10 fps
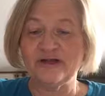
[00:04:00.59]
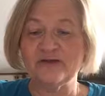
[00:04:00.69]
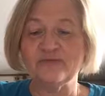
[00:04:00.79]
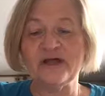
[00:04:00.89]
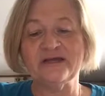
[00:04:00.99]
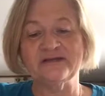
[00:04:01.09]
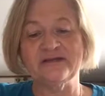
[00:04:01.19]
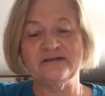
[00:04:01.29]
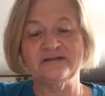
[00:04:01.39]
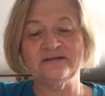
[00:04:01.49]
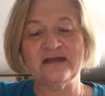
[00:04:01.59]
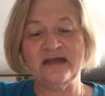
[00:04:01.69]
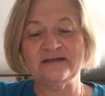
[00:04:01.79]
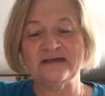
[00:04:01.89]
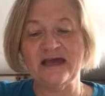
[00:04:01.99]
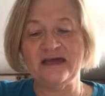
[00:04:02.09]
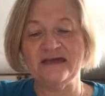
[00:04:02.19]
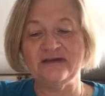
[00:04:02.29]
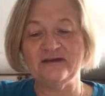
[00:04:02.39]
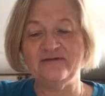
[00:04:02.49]
complexions,
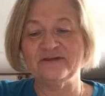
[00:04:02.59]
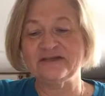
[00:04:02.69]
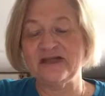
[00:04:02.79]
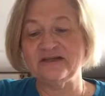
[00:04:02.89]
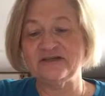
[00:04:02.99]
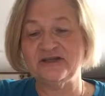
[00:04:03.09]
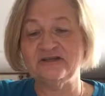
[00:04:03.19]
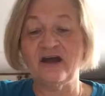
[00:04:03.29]
anxiety, nervous tension,